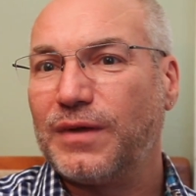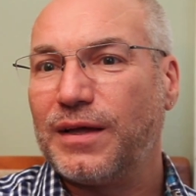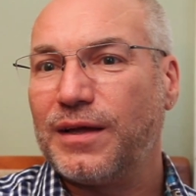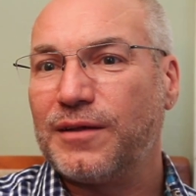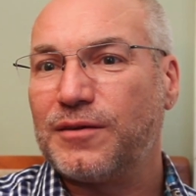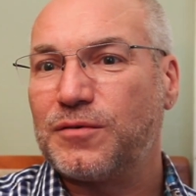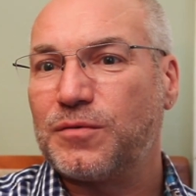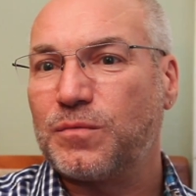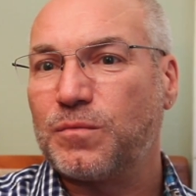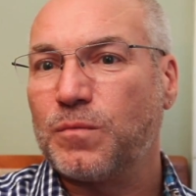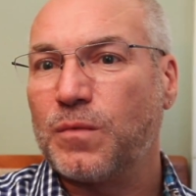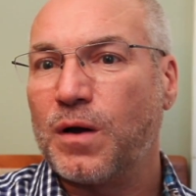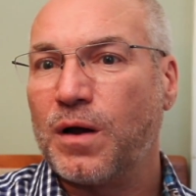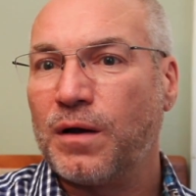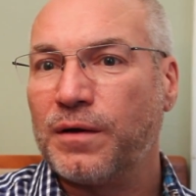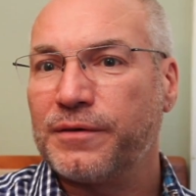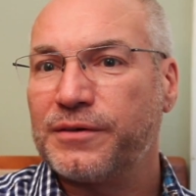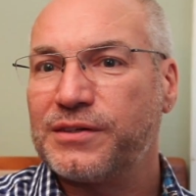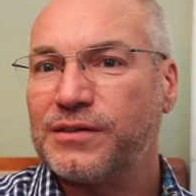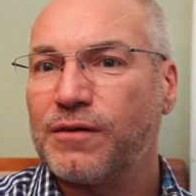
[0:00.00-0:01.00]
It's
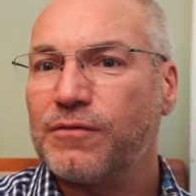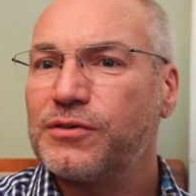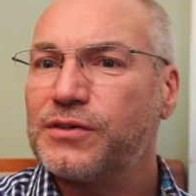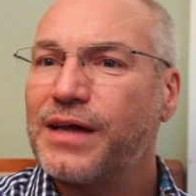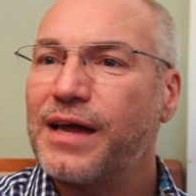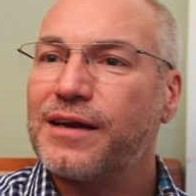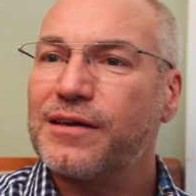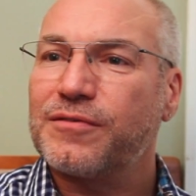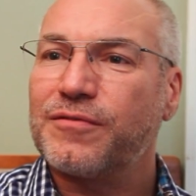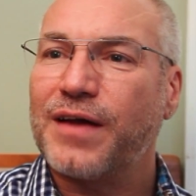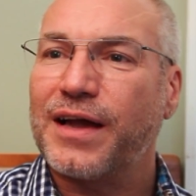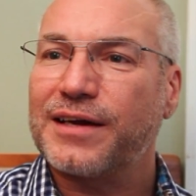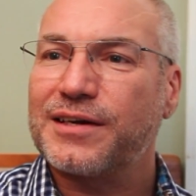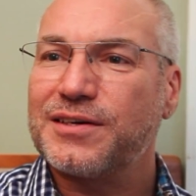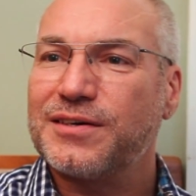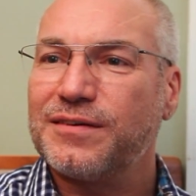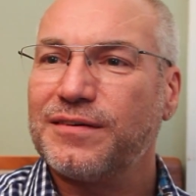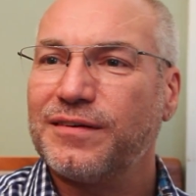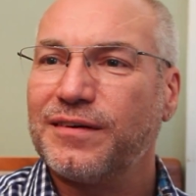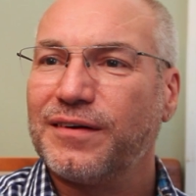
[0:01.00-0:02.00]
a
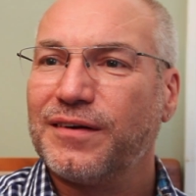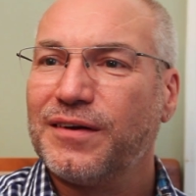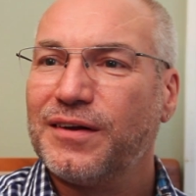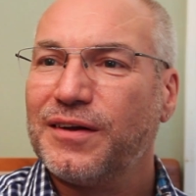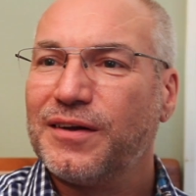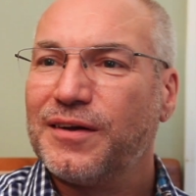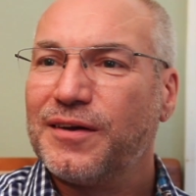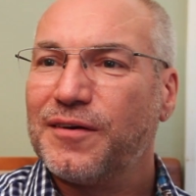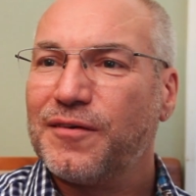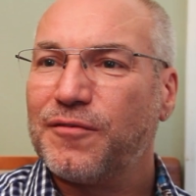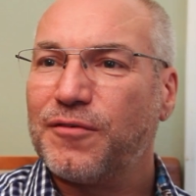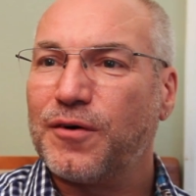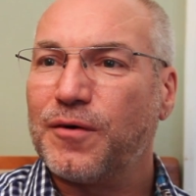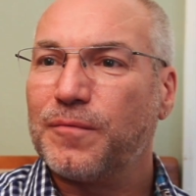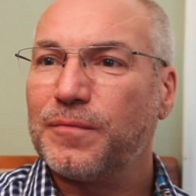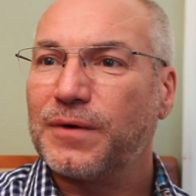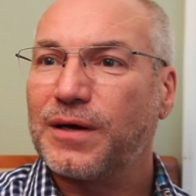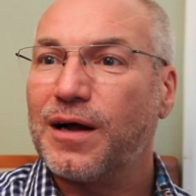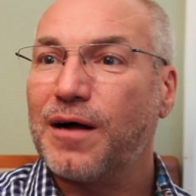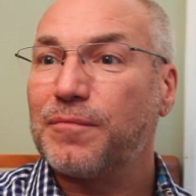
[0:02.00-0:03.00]
self-satisfaction
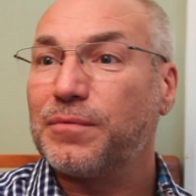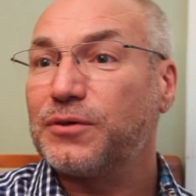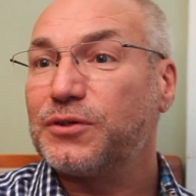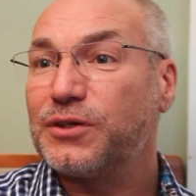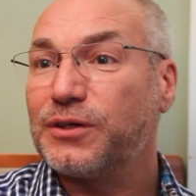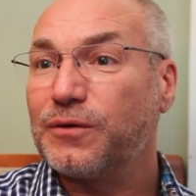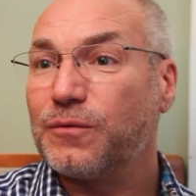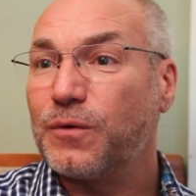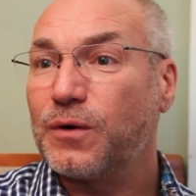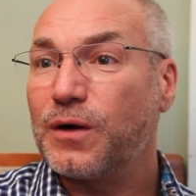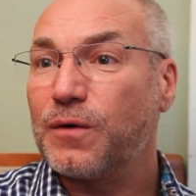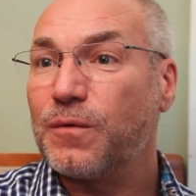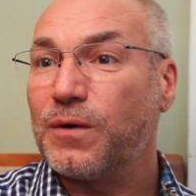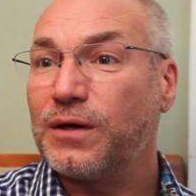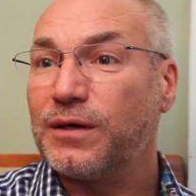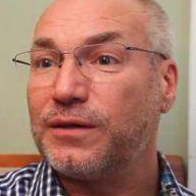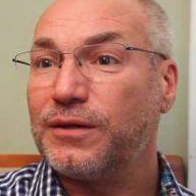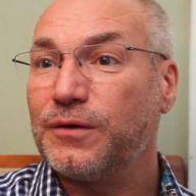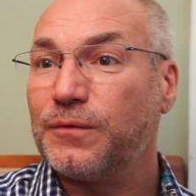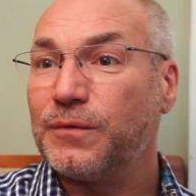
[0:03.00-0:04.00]
from accomplishing what I
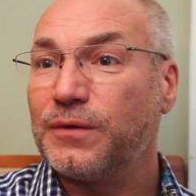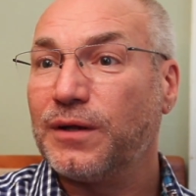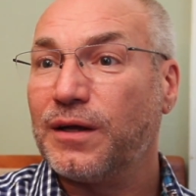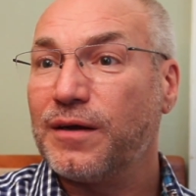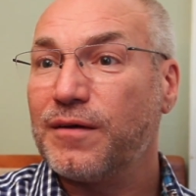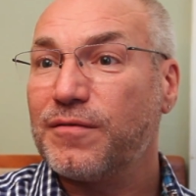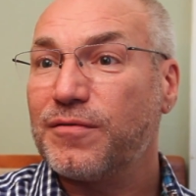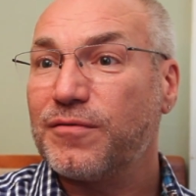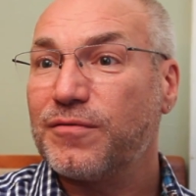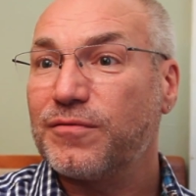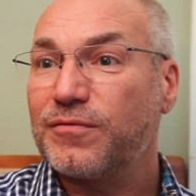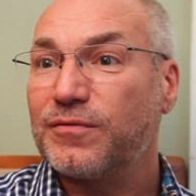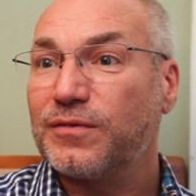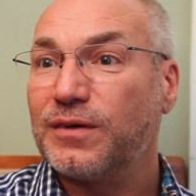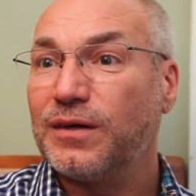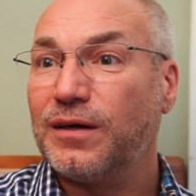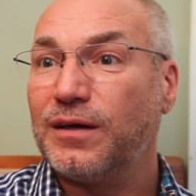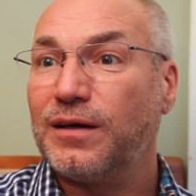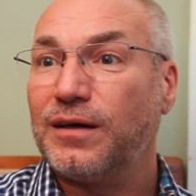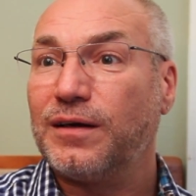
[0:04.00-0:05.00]
want to do in life,
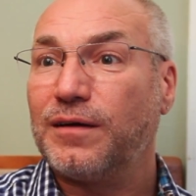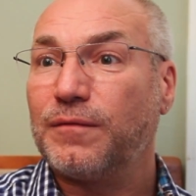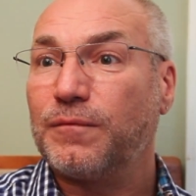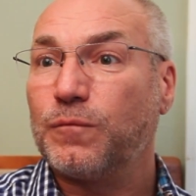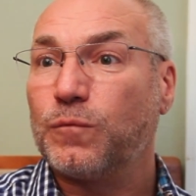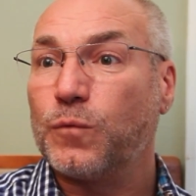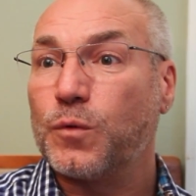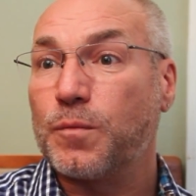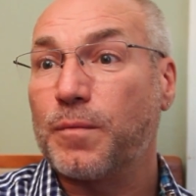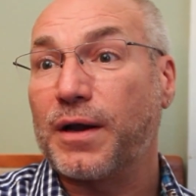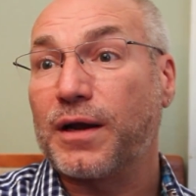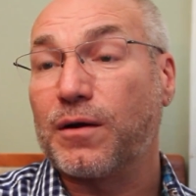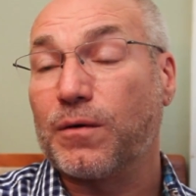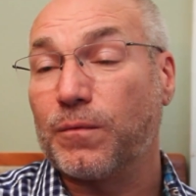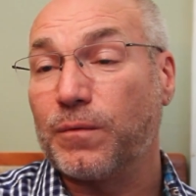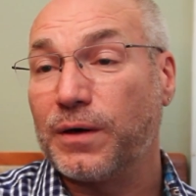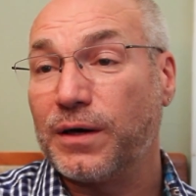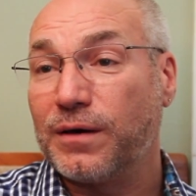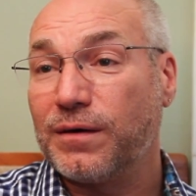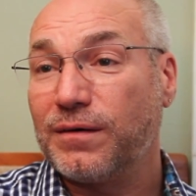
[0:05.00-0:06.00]
with my
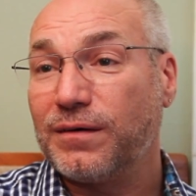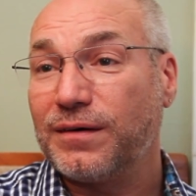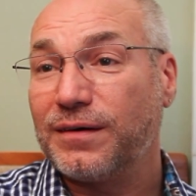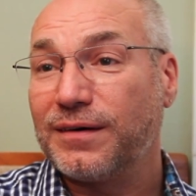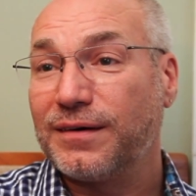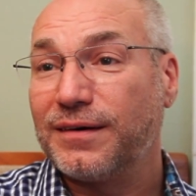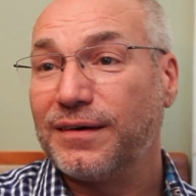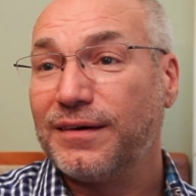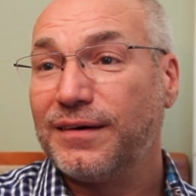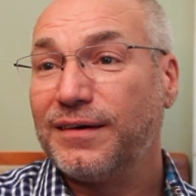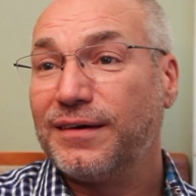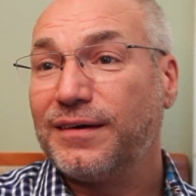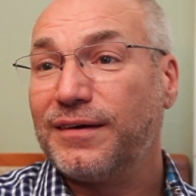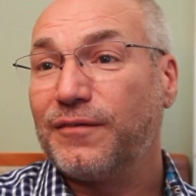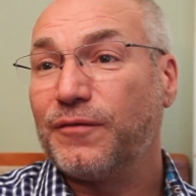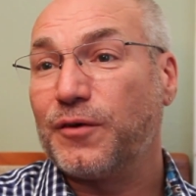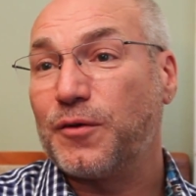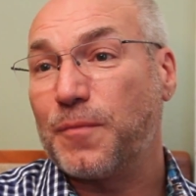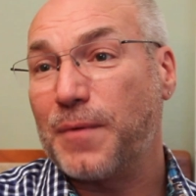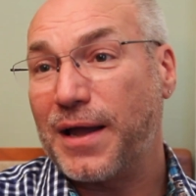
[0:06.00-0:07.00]
career,
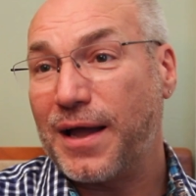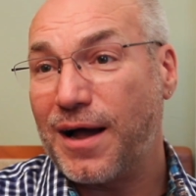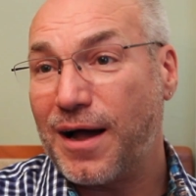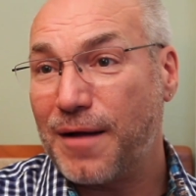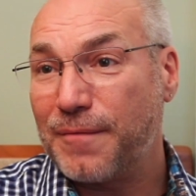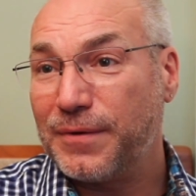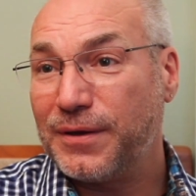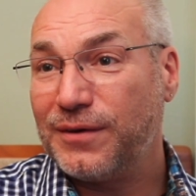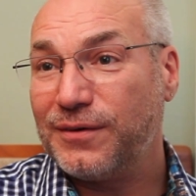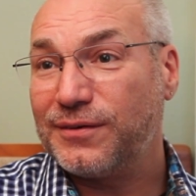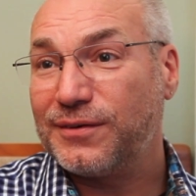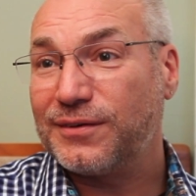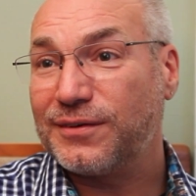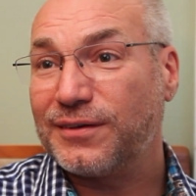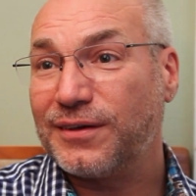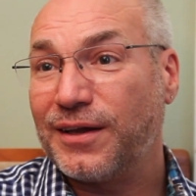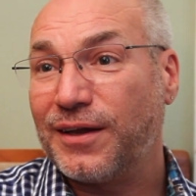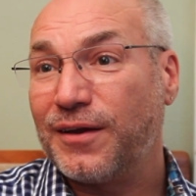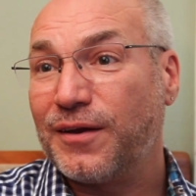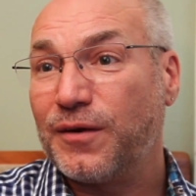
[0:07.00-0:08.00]
with my hobbies,
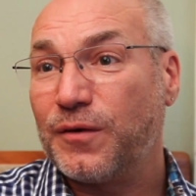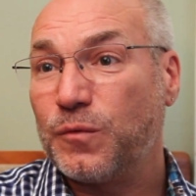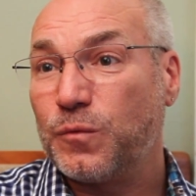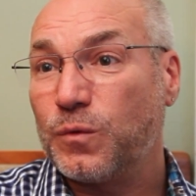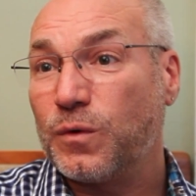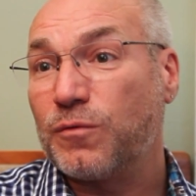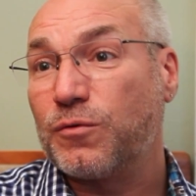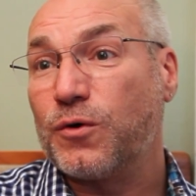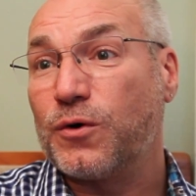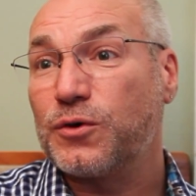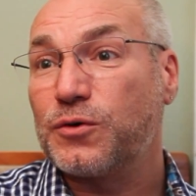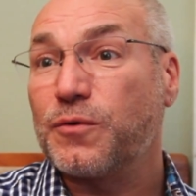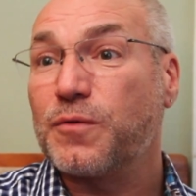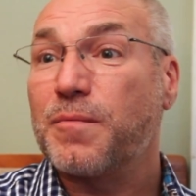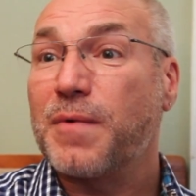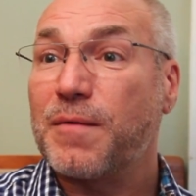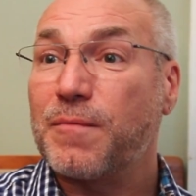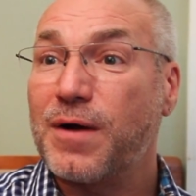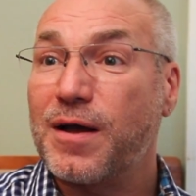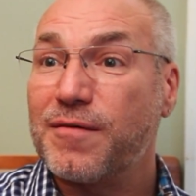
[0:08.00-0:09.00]
and of course with
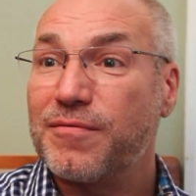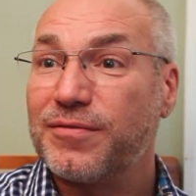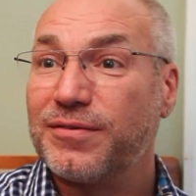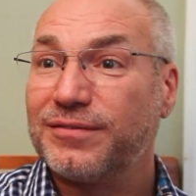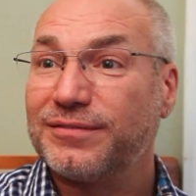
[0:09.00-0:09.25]
my wife.